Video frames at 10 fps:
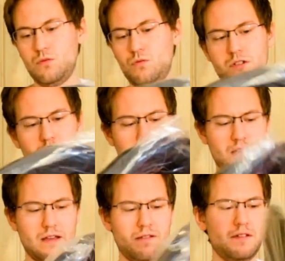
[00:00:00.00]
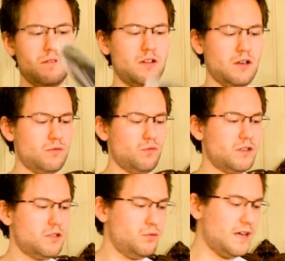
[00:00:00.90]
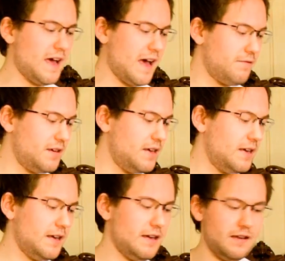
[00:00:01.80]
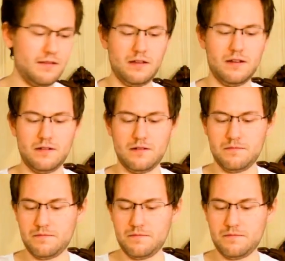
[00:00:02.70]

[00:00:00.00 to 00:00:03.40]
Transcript: What do you have? What do we have here then?